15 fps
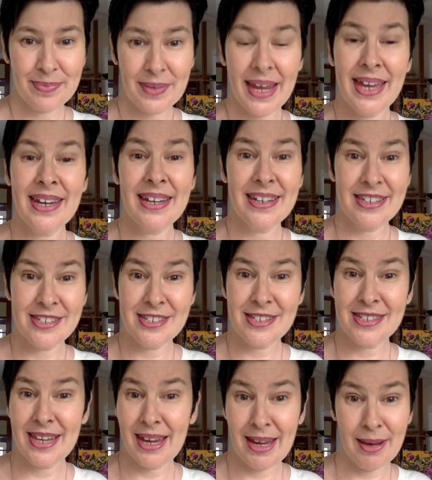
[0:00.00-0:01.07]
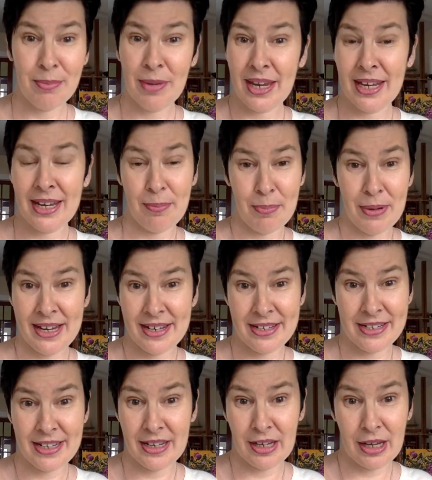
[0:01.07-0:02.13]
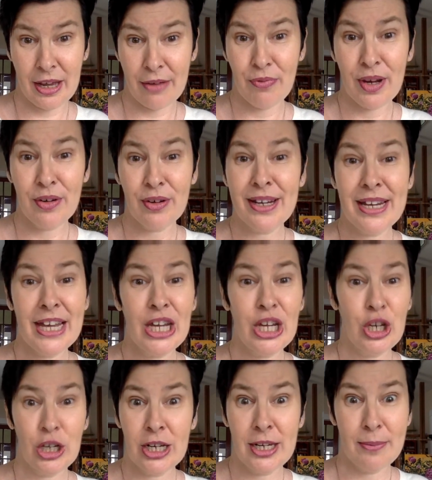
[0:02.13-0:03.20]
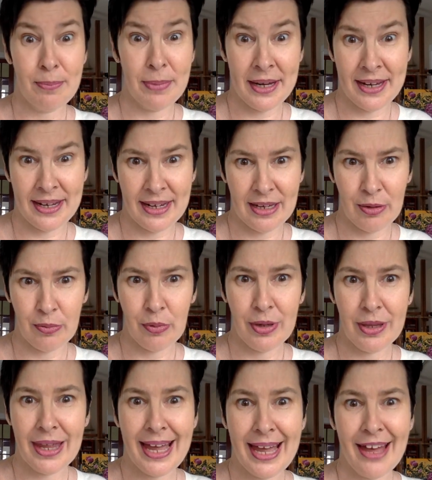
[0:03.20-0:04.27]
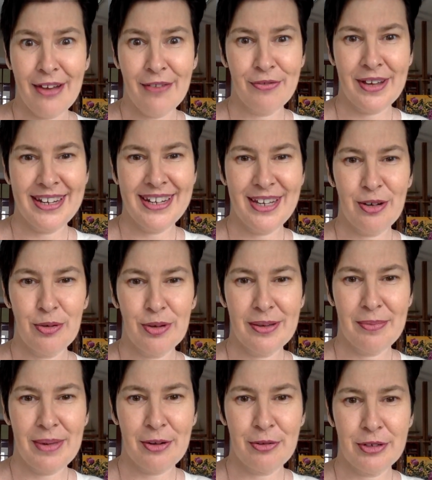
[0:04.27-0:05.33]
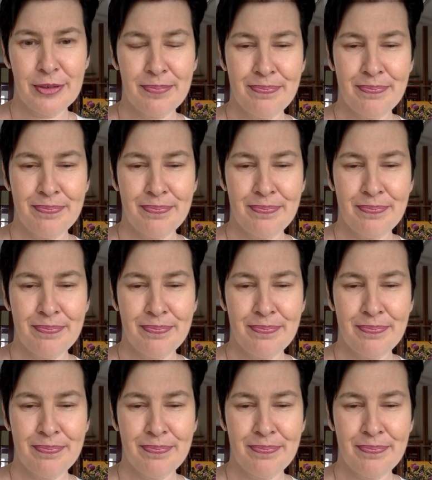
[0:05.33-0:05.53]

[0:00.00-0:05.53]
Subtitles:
And it is the same in a painting. A very good painting will have an equal amount.